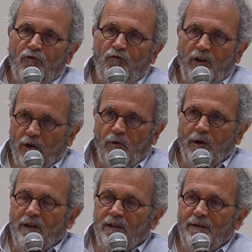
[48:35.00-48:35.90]
very
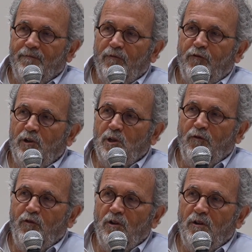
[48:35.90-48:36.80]
quickly. First
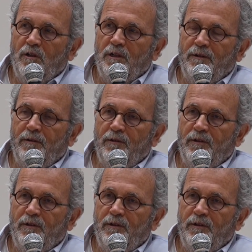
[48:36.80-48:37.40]
of all,